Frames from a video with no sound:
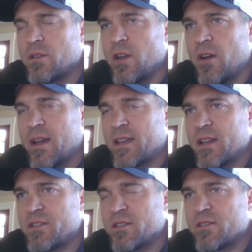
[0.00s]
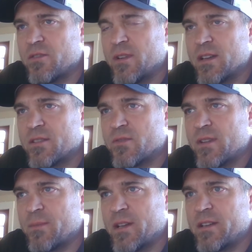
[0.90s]
No, I got you. So
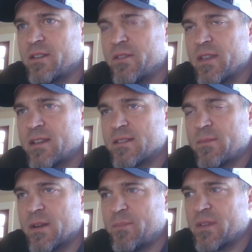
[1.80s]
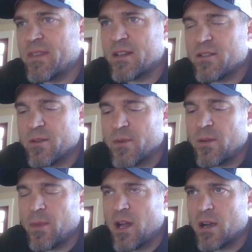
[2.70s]
what I'm going to do then is I'm going to put that
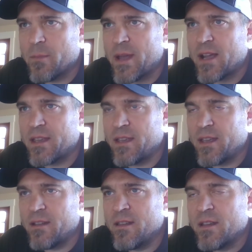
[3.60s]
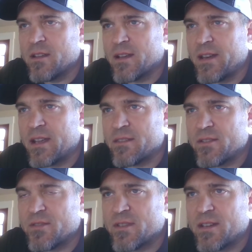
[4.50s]
terminal block back in, connect
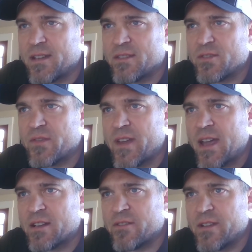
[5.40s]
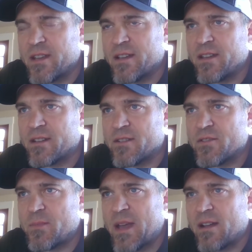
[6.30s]
those factory
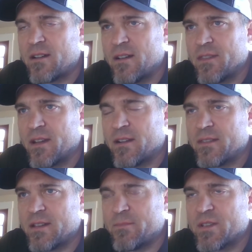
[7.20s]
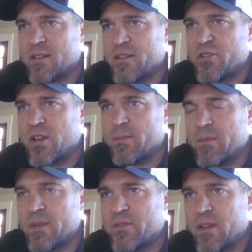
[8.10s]
connectors back on there, and then I'm just going to
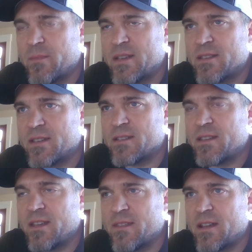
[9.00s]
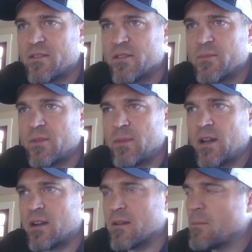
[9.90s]
jumper between my 60 and that terminal
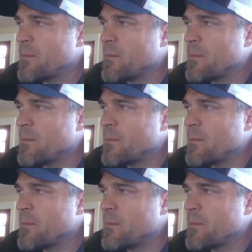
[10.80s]
block.